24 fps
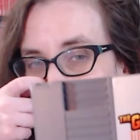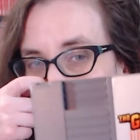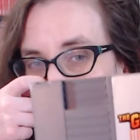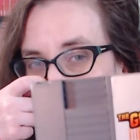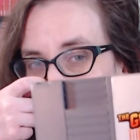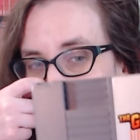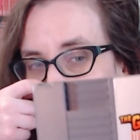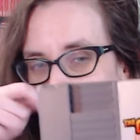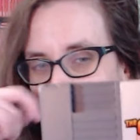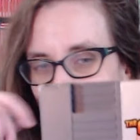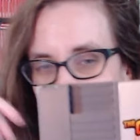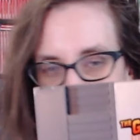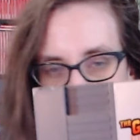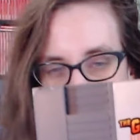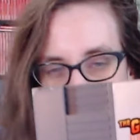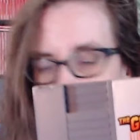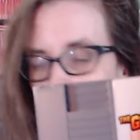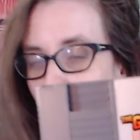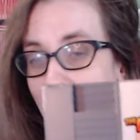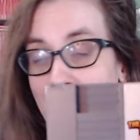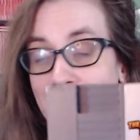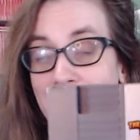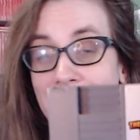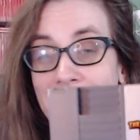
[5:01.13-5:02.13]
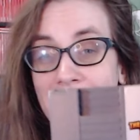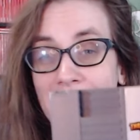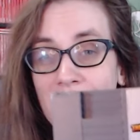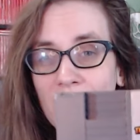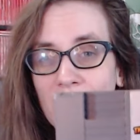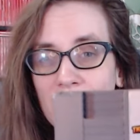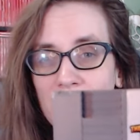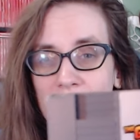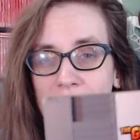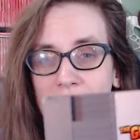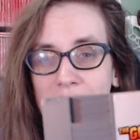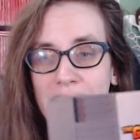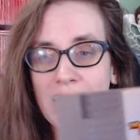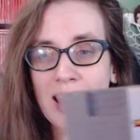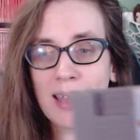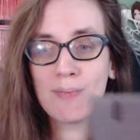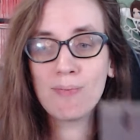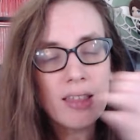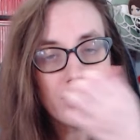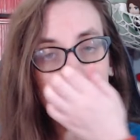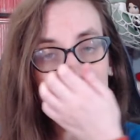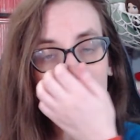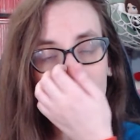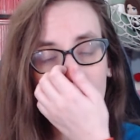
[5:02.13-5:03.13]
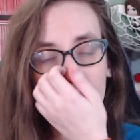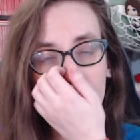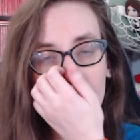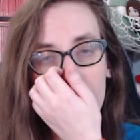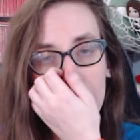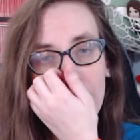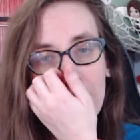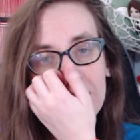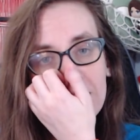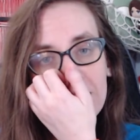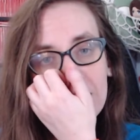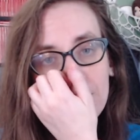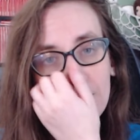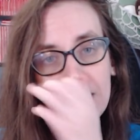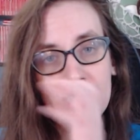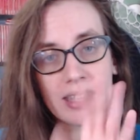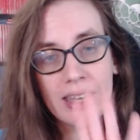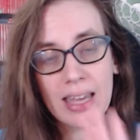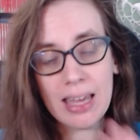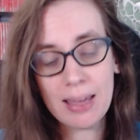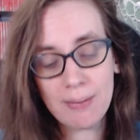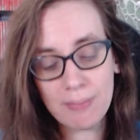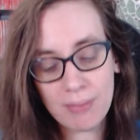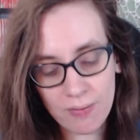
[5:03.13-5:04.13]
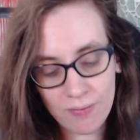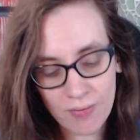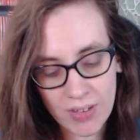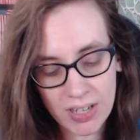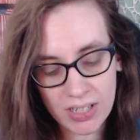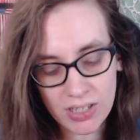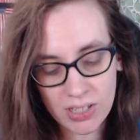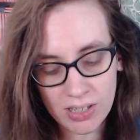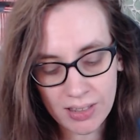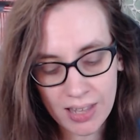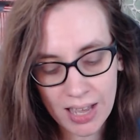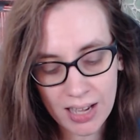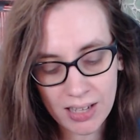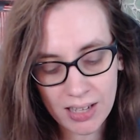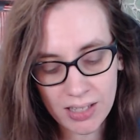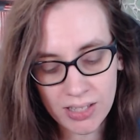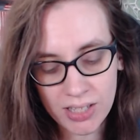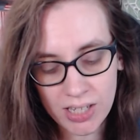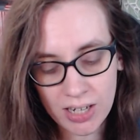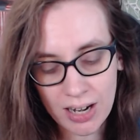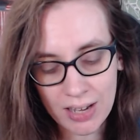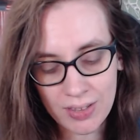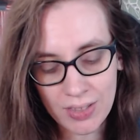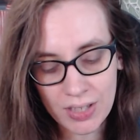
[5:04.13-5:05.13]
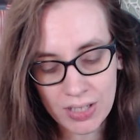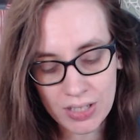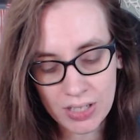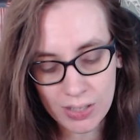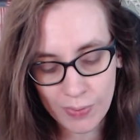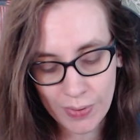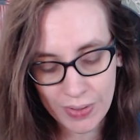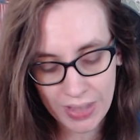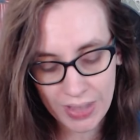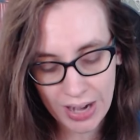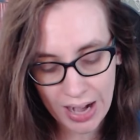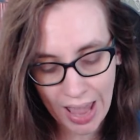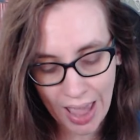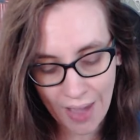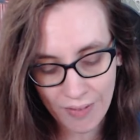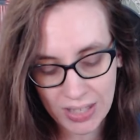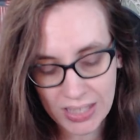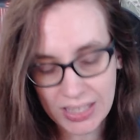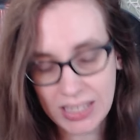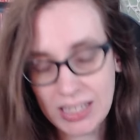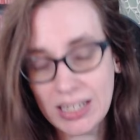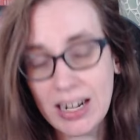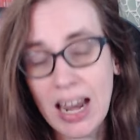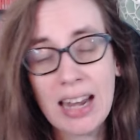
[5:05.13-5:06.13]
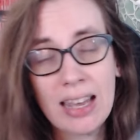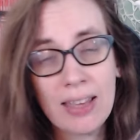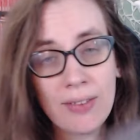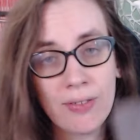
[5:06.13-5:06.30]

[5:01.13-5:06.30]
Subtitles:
the Goonies. I don't know anything about this game. This one we picked up at a game convention last year, and this is one that I haven't seen any